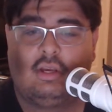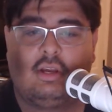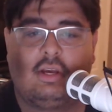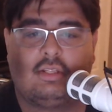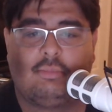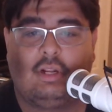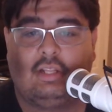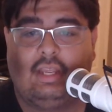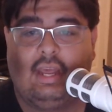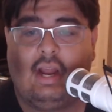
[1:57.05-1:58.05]
because I'm in a
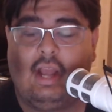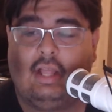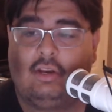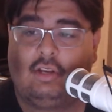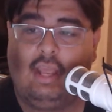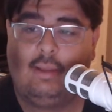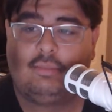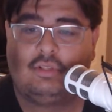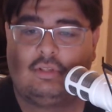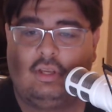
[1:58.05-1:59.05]
league at Highlander
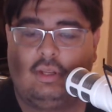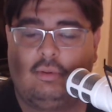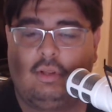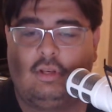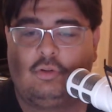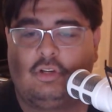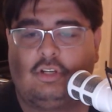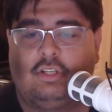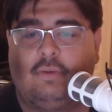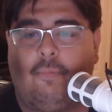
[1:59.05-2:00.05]
Games in New
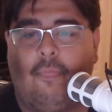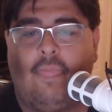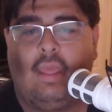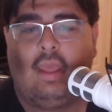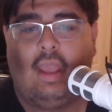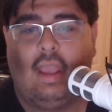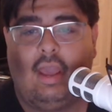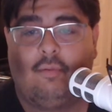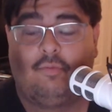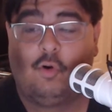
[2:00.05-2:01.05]
Jersey,
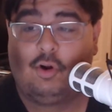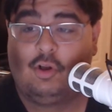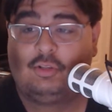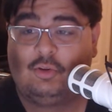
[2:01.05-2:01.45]
and I'm 4-0 so